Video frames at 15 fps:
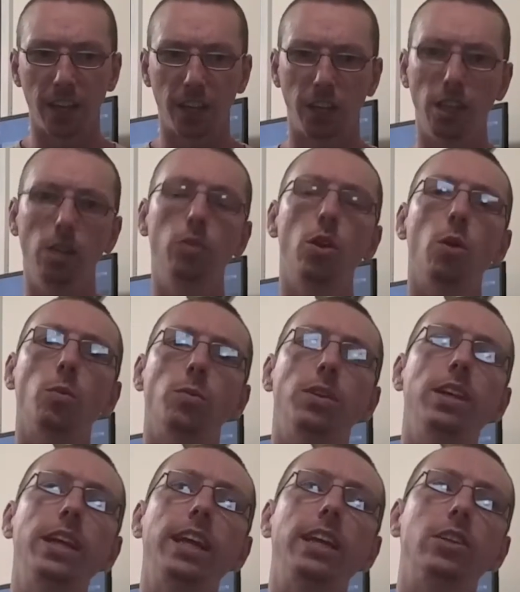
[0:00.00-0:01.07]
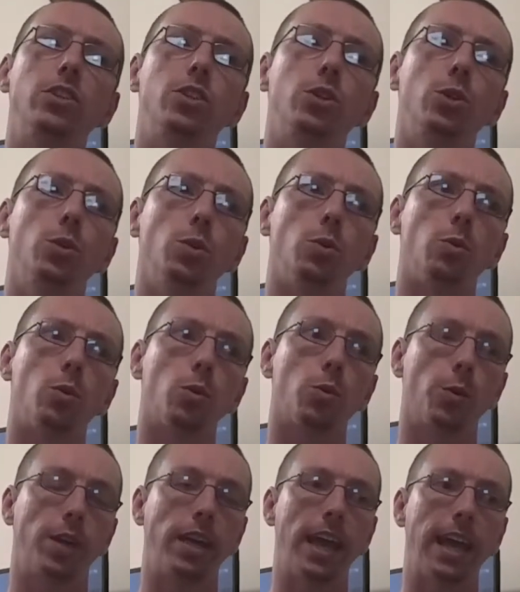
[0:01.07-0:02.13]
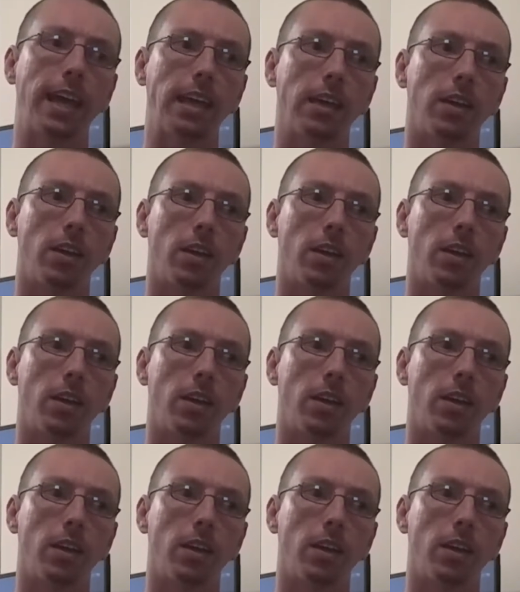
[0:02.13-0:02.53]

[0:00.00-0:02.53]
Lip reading: you don't need to create